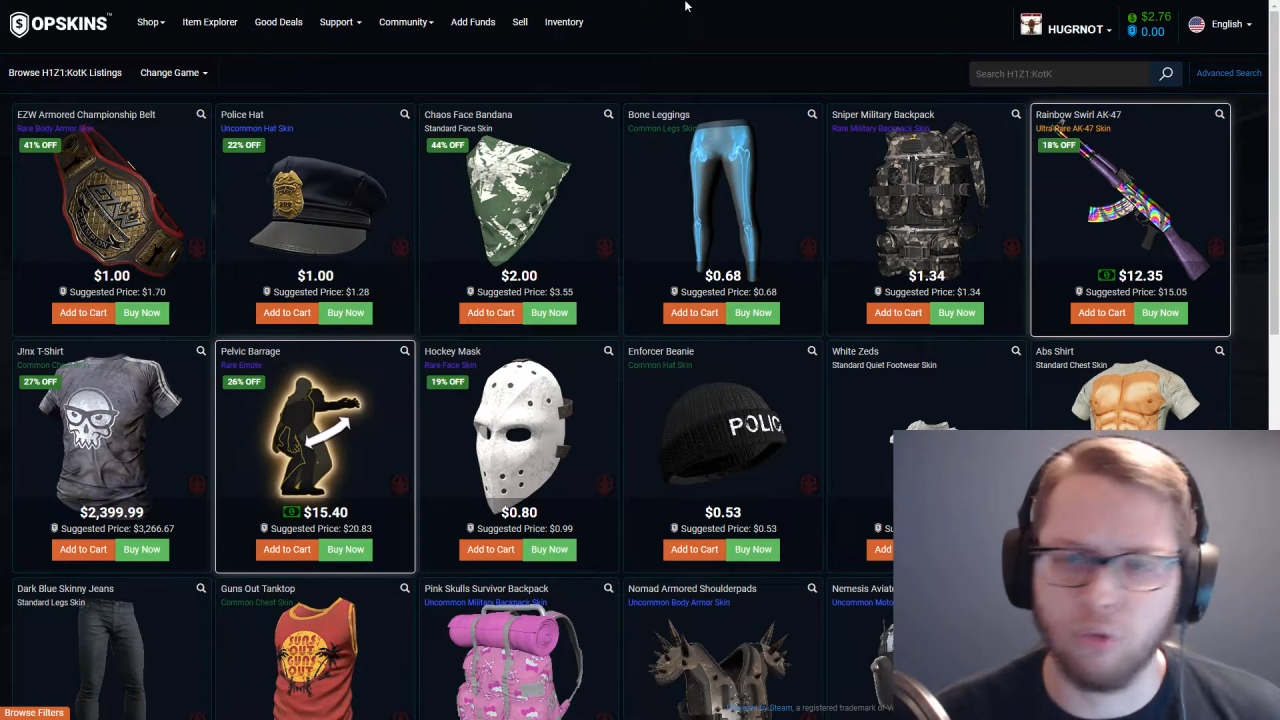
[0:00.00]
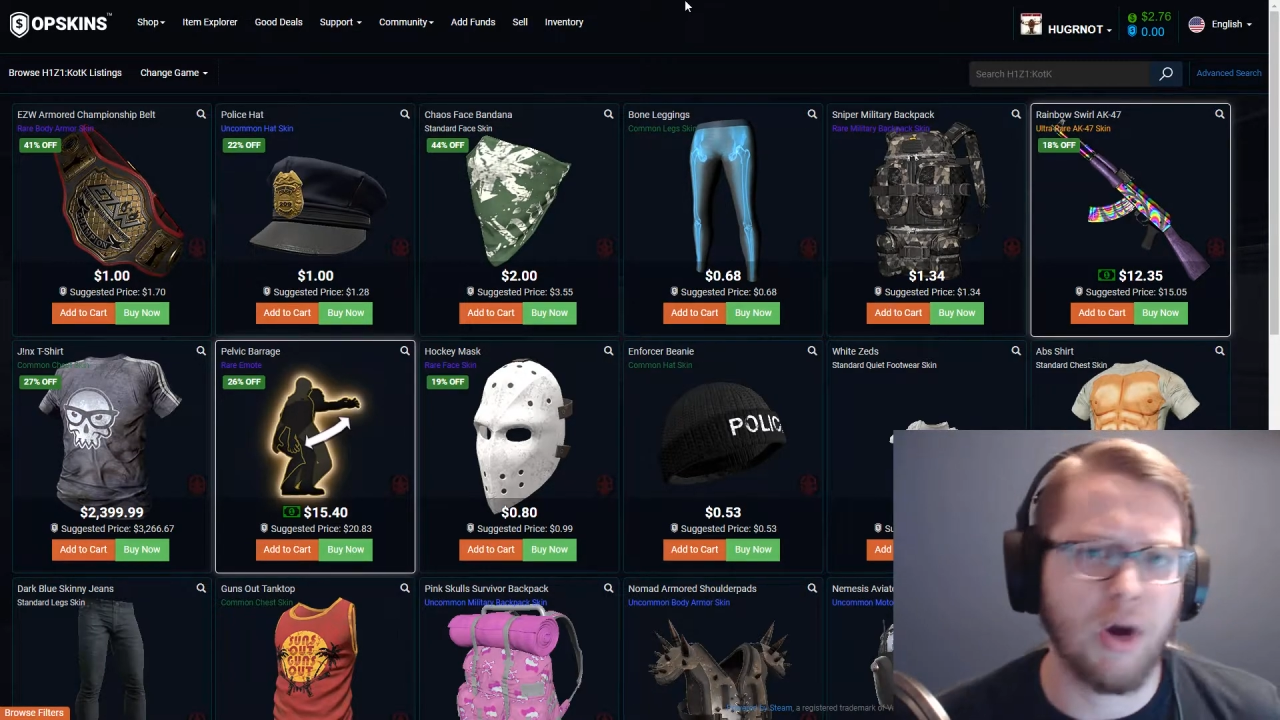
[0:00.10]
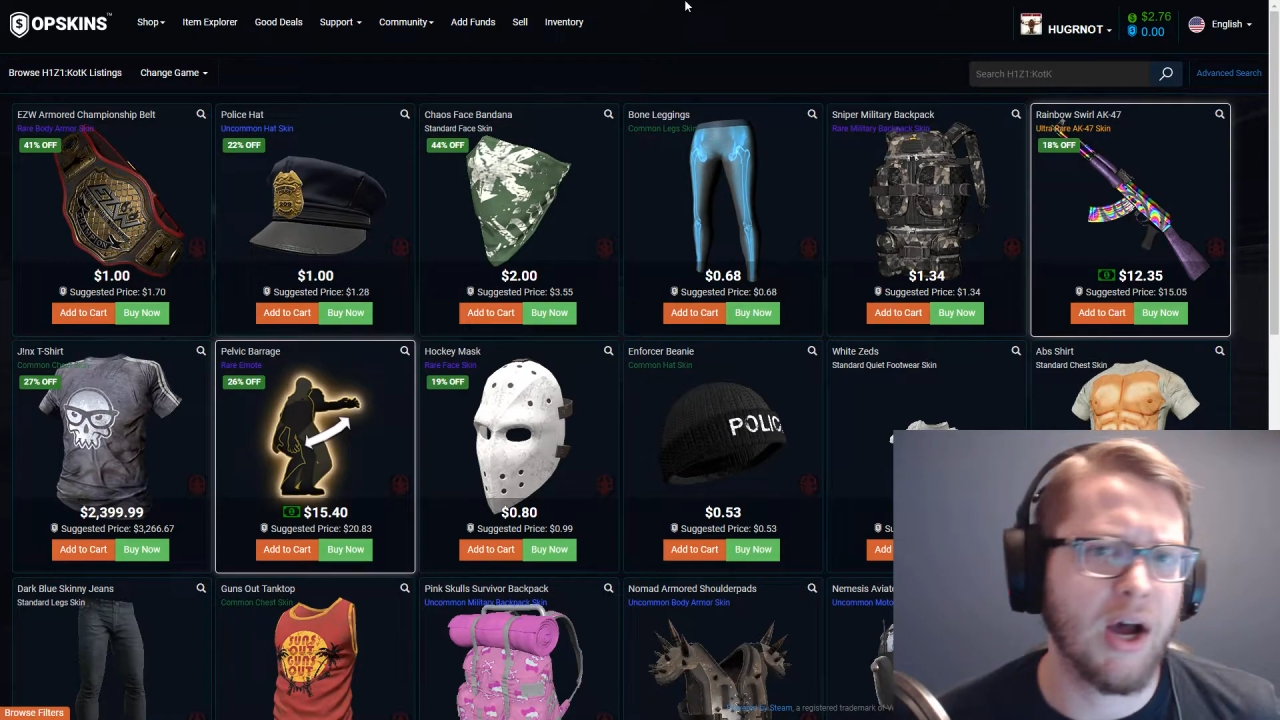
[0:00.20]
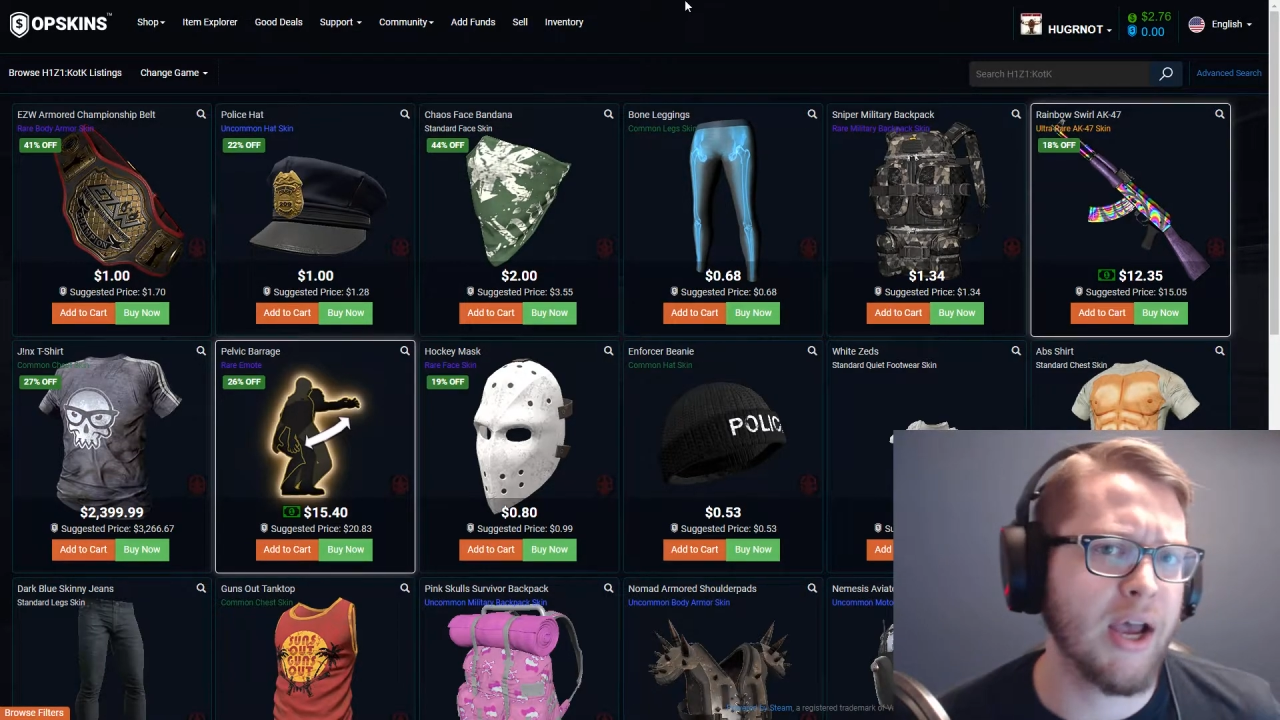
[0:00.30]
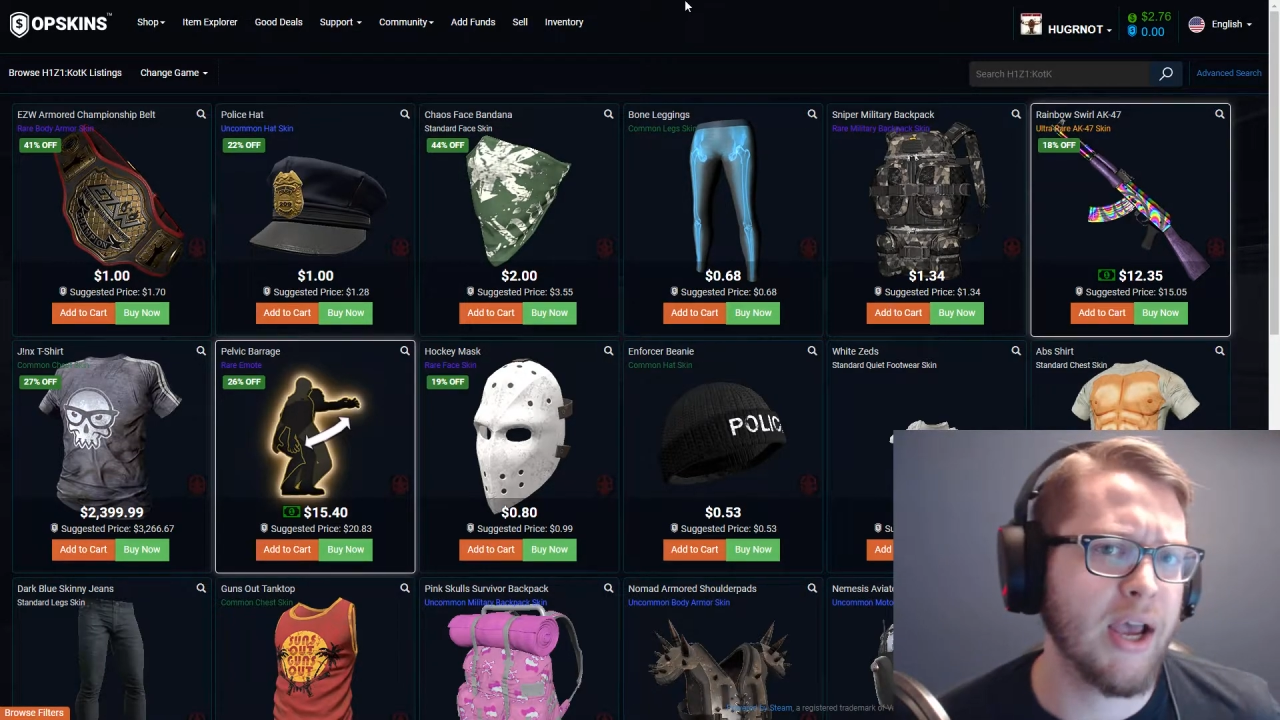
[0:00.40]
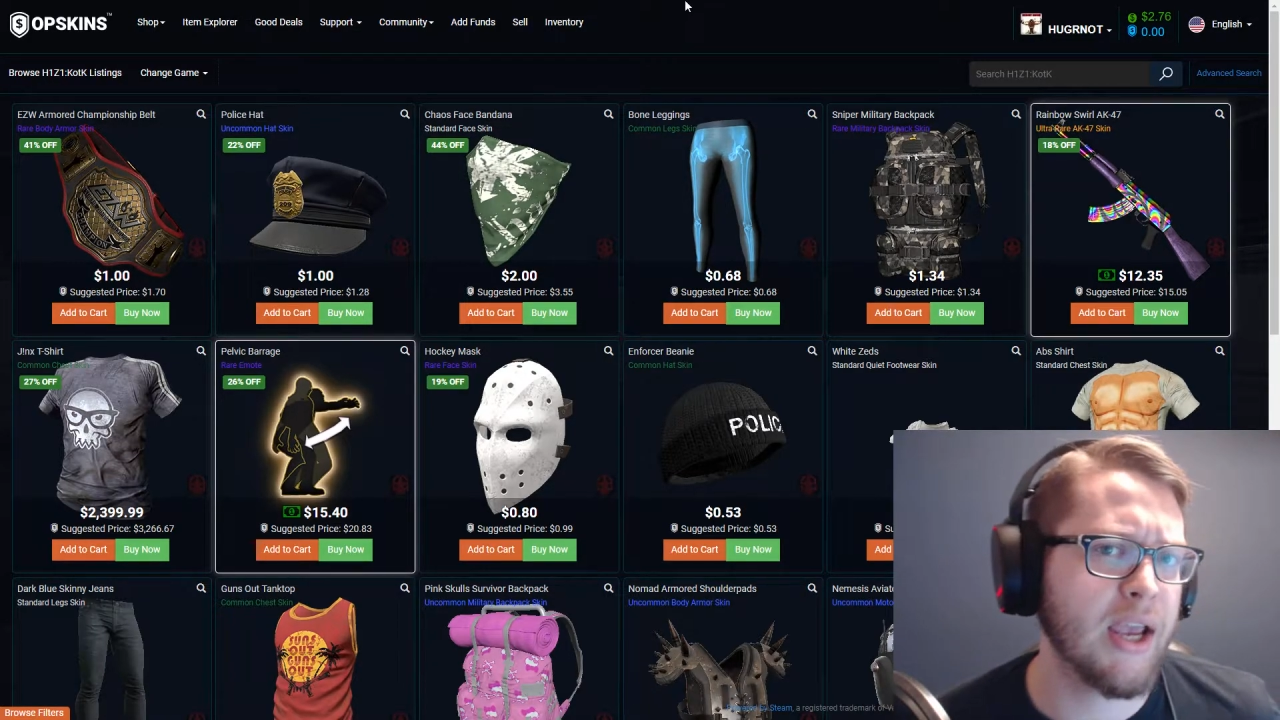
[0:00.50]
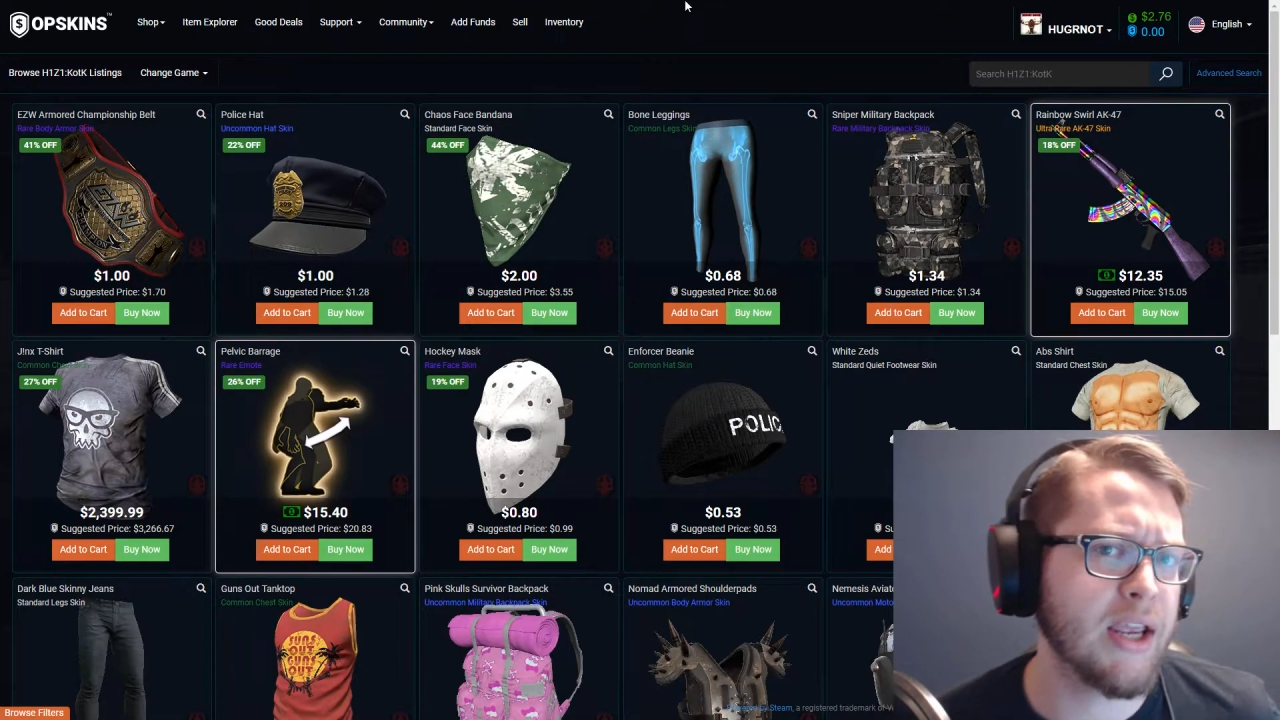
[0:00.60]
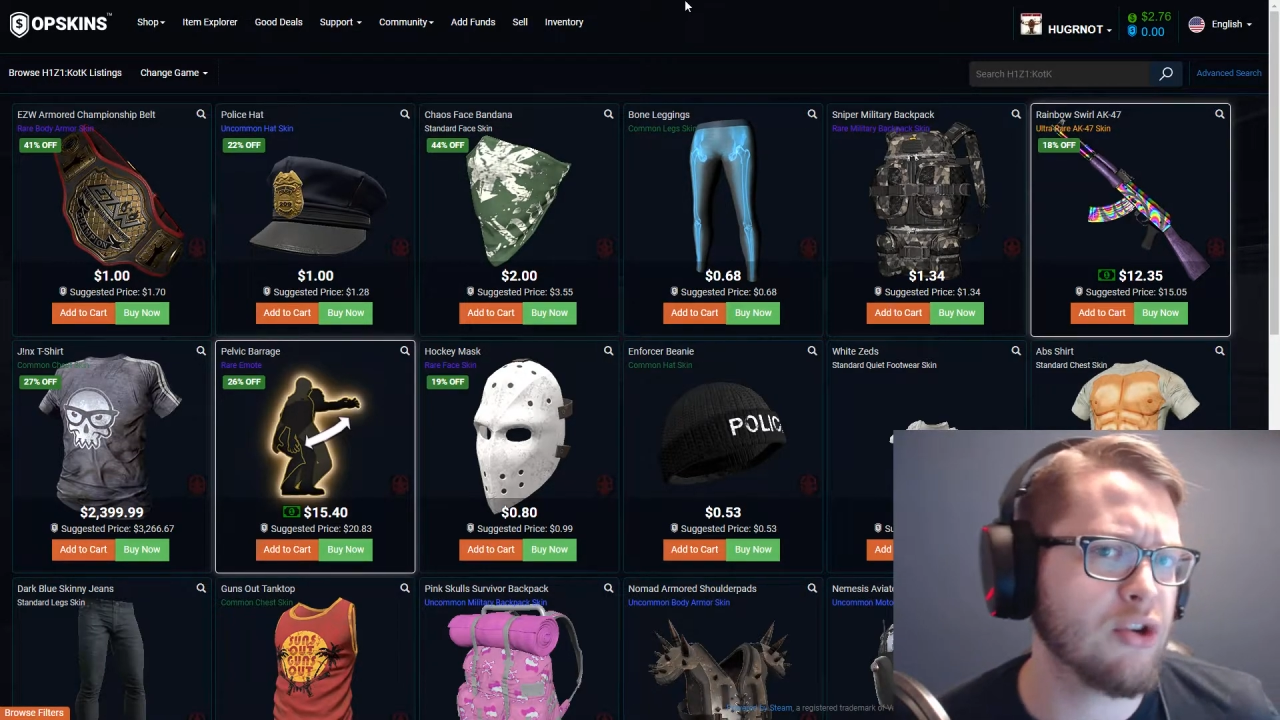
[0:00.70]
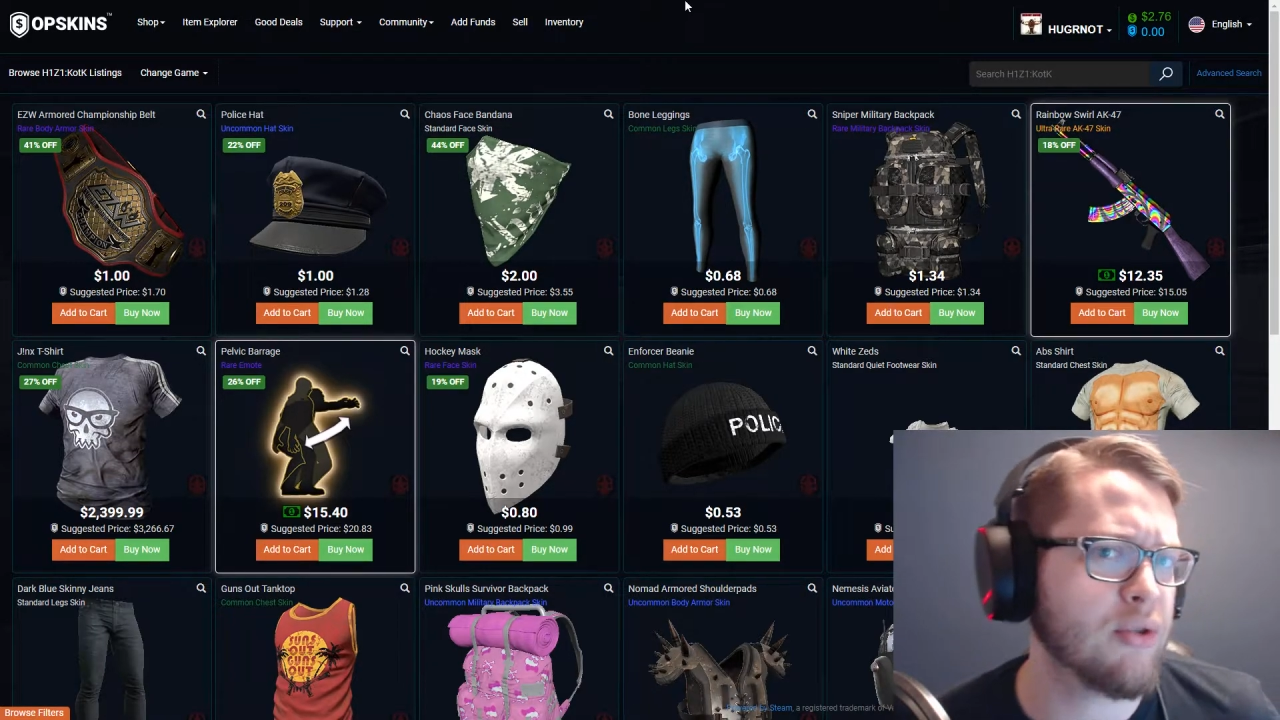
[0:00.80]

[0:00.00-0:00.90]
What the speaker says: why do